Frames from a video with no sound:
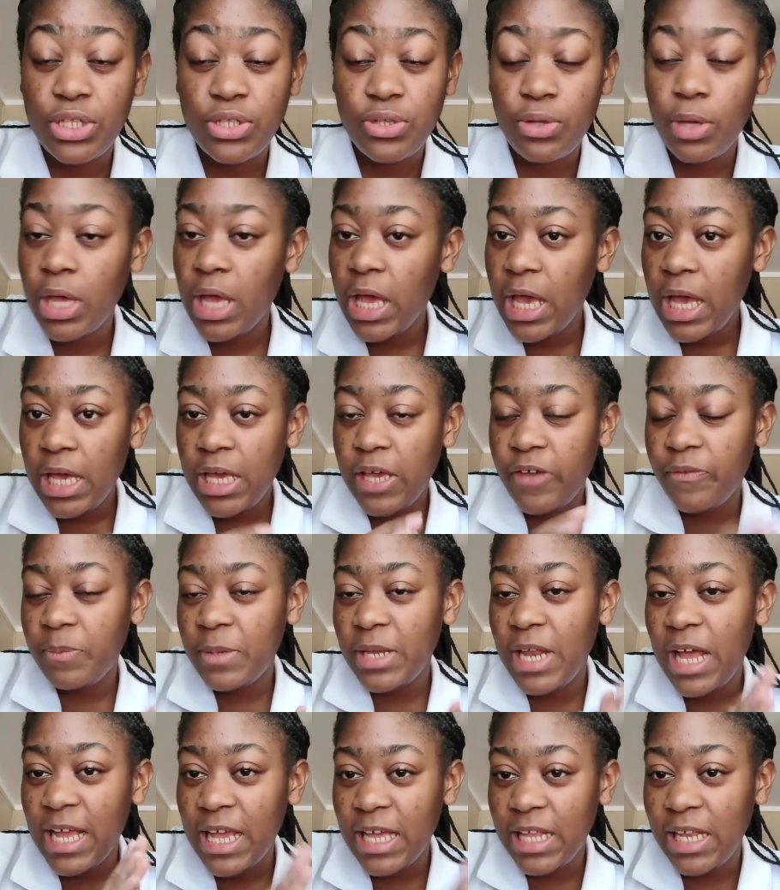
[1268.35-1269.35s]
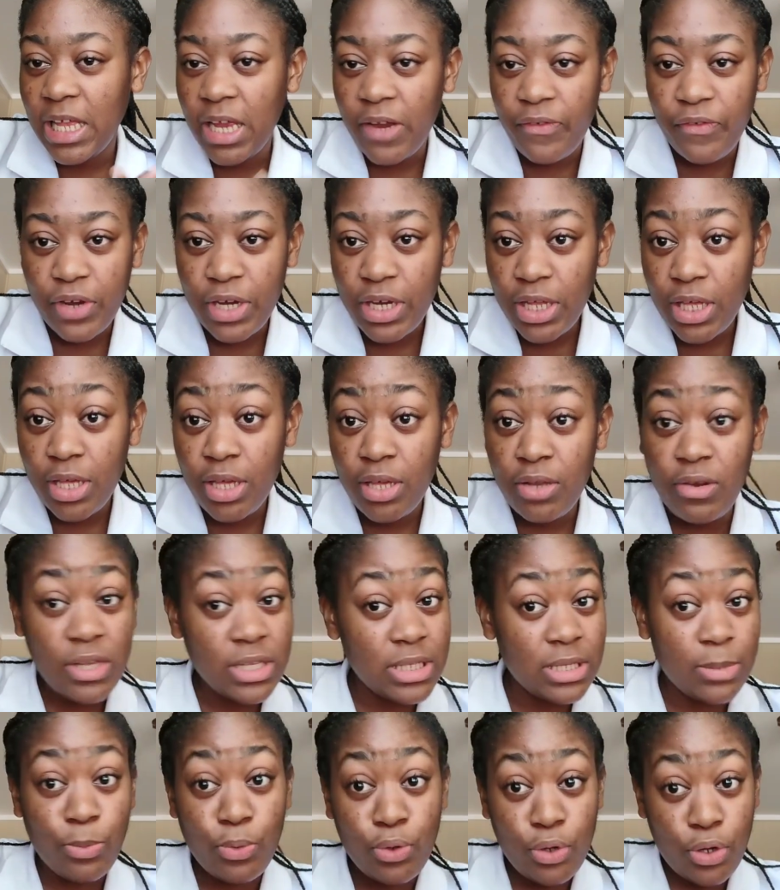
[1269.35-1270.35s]
So if me that get that every day, you know,
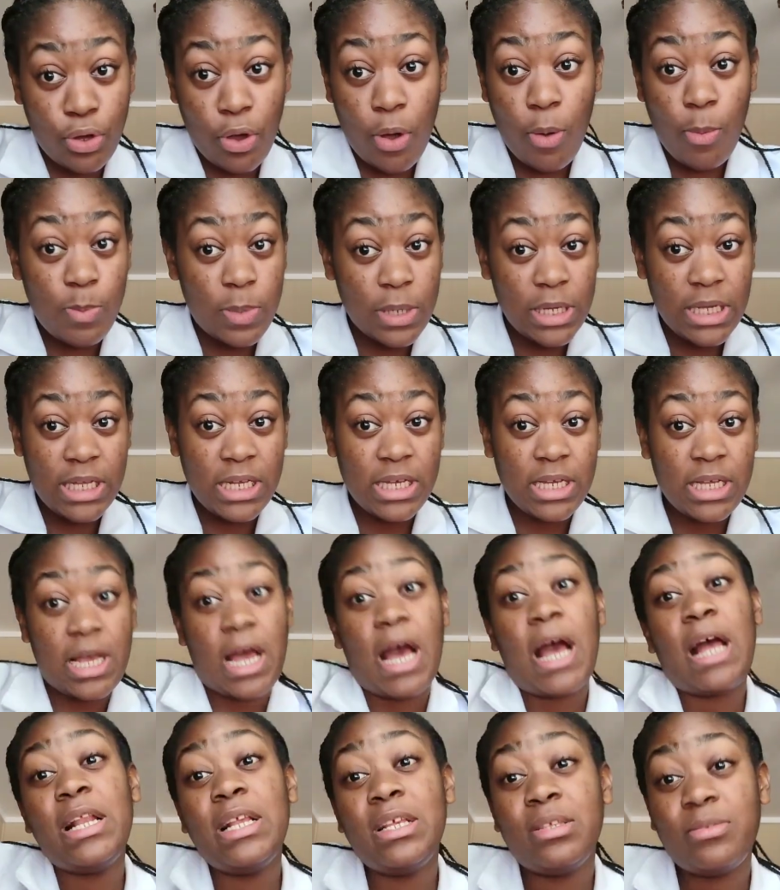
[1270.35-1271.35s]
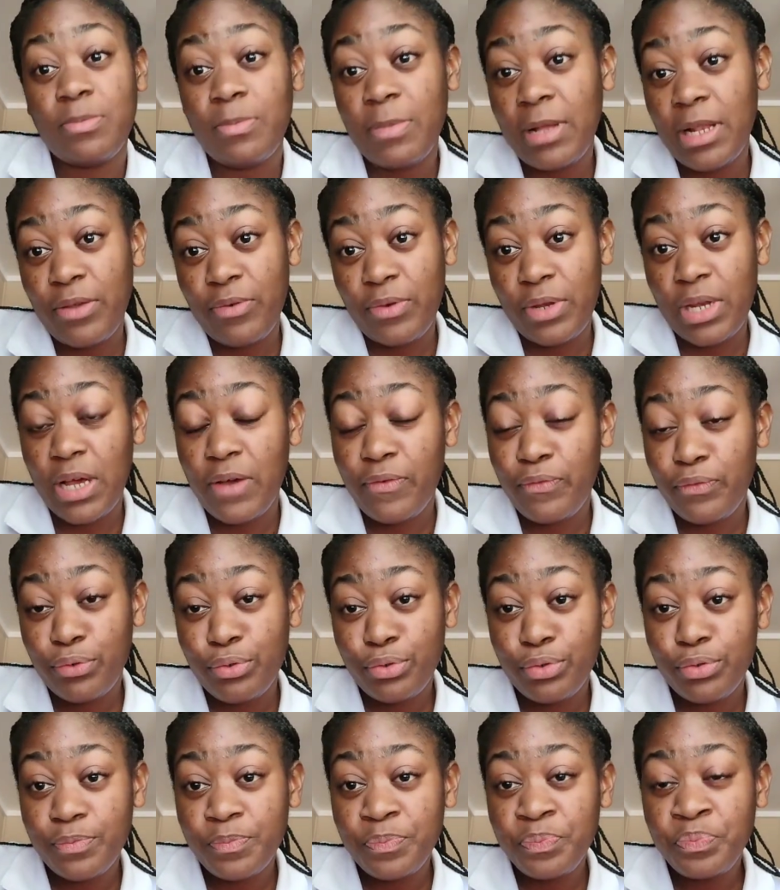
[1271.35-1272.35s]
some other complain, cause at least my belly with that
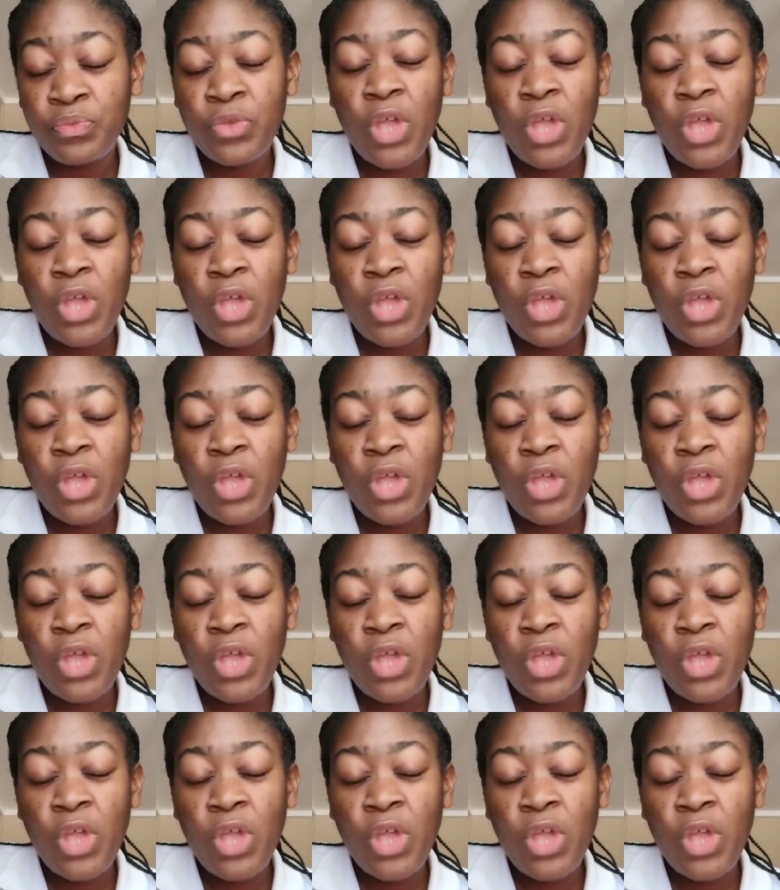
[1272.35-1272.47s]
full.